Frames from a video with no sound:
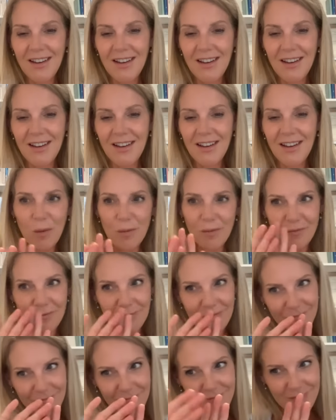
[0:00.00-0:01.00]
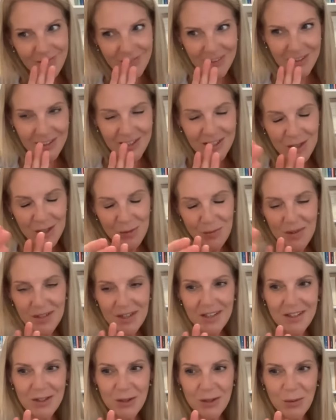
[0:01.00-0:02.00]
to go off into
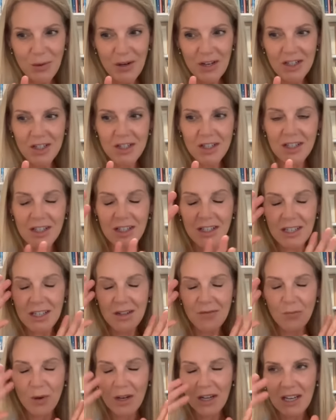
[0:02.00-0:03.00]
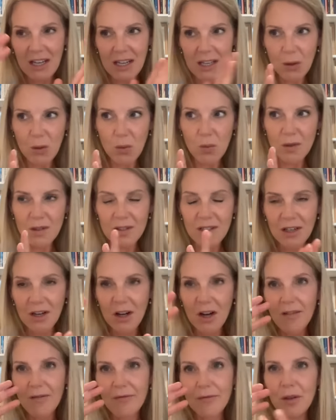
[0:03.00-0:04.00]
another direction. And when he looked and
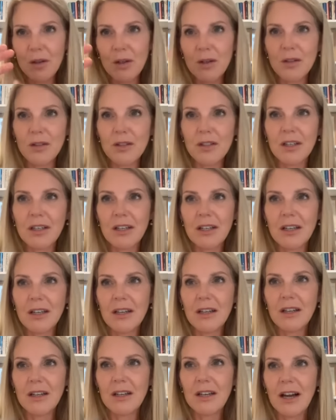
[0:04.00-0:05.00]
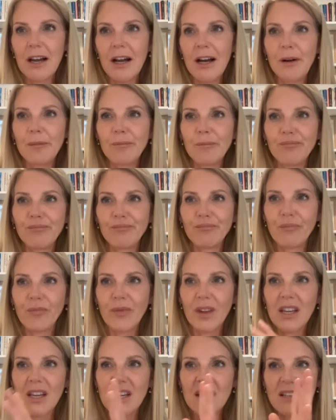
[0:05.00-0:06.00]
I followed
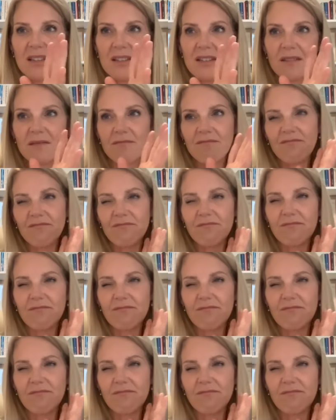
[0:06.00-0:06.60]
his